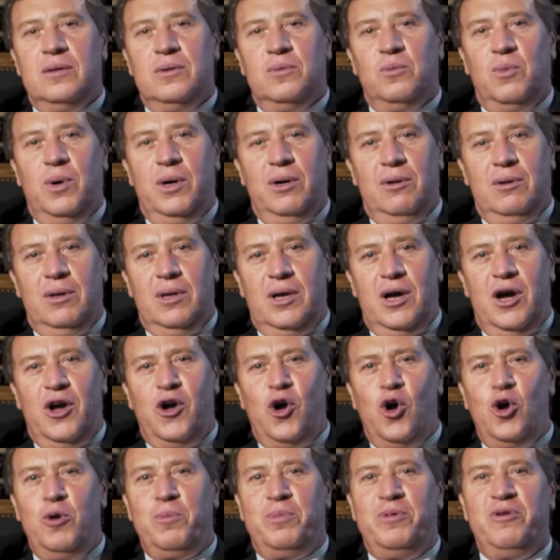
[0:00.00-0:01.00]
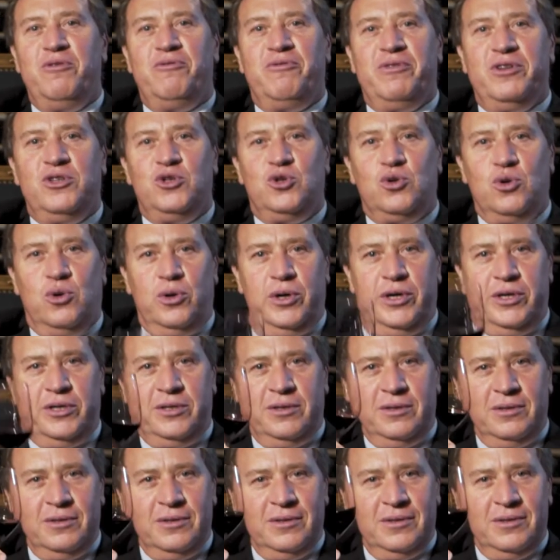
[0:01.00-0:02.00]
Well, I hope you've enjoyed
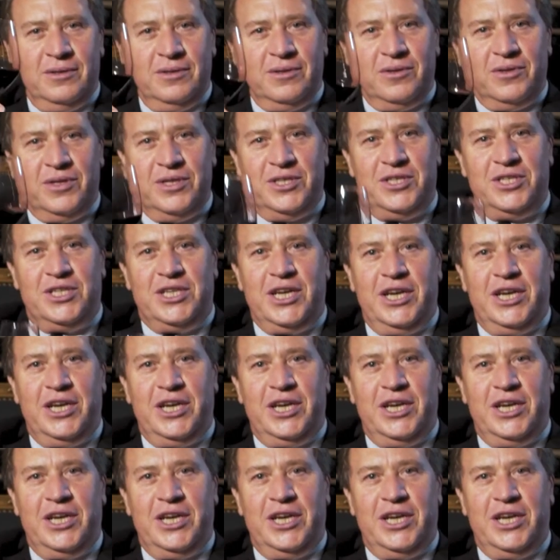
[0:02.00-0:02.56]
this